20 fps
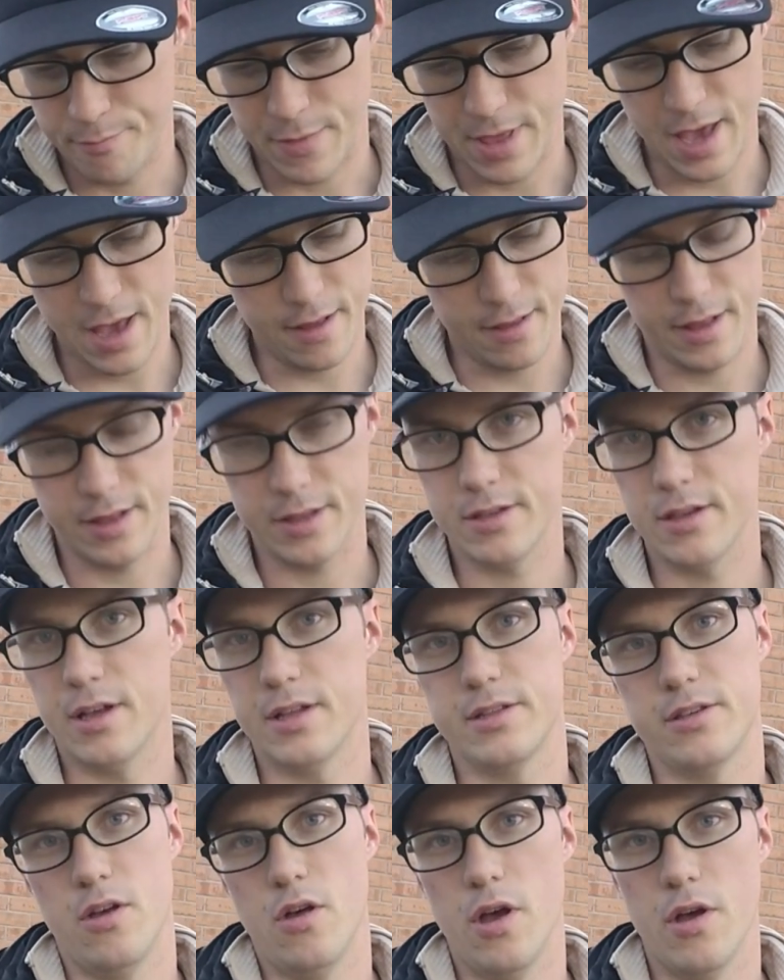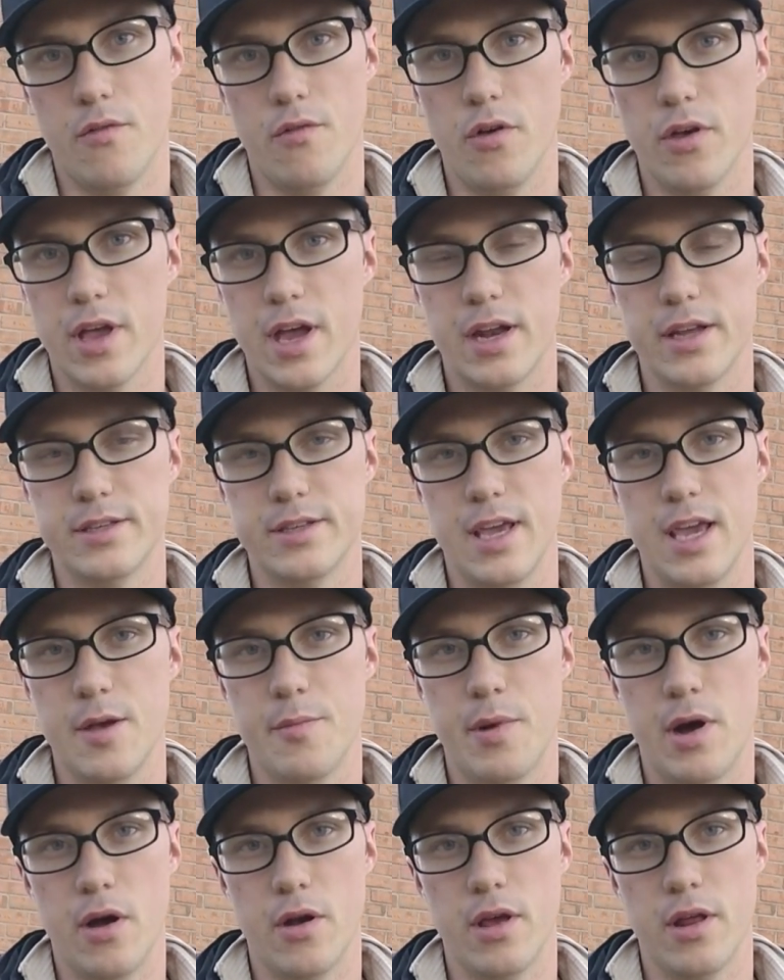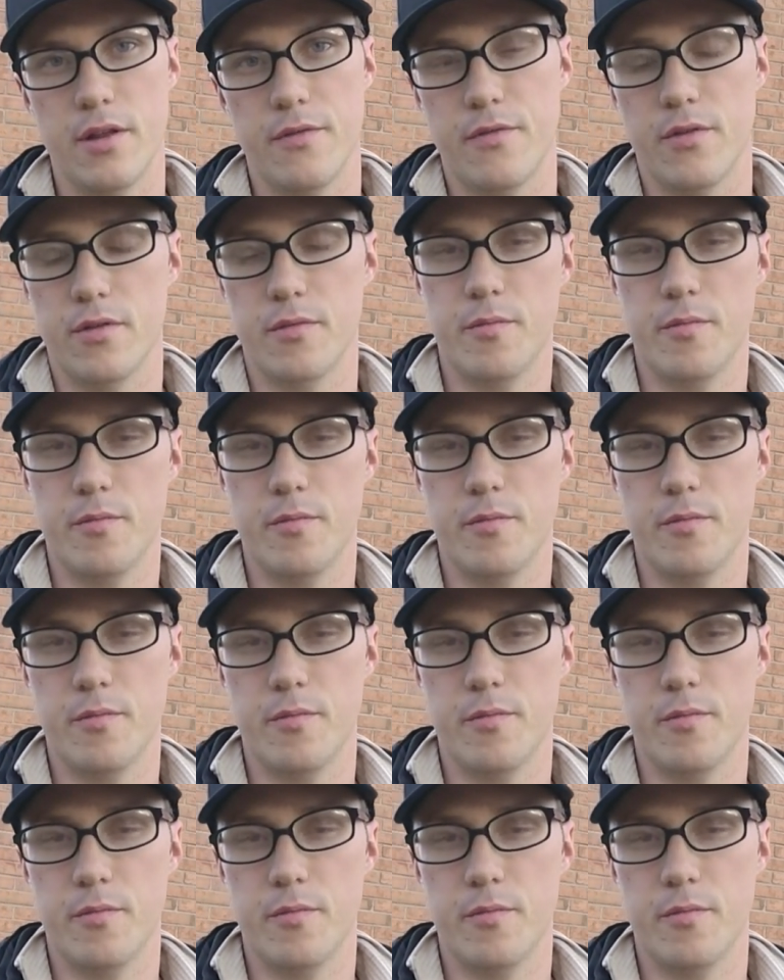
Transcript: Yeah, that's all I really got to say about it.